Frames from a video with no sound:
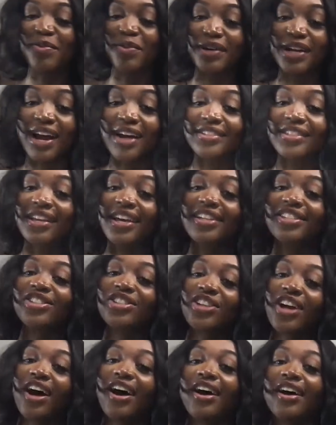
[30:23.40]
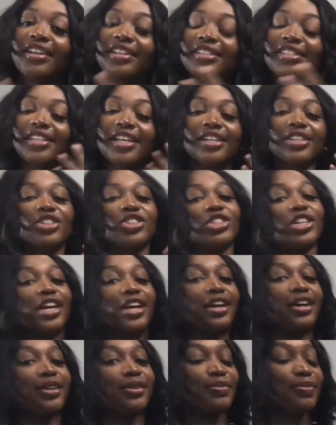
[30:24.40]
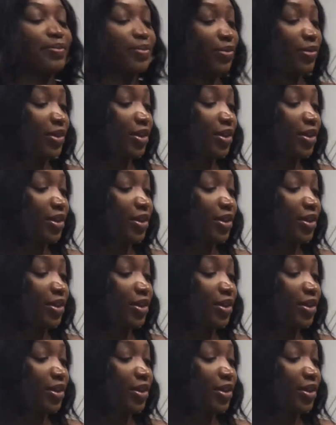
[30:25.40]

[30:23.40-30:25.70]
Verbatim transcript: we pronounce it as Sean instead of Shan.